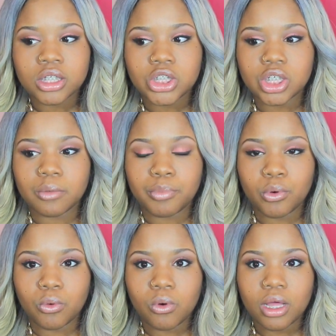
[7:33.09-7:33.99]

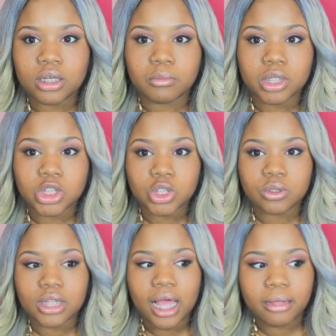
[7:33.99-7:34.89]
shampoo, and I'm going to show
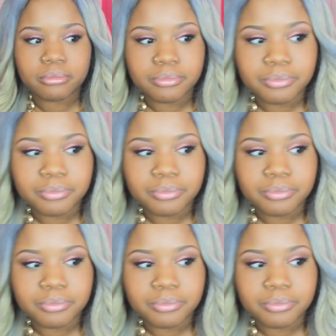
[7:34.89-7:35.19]
you that.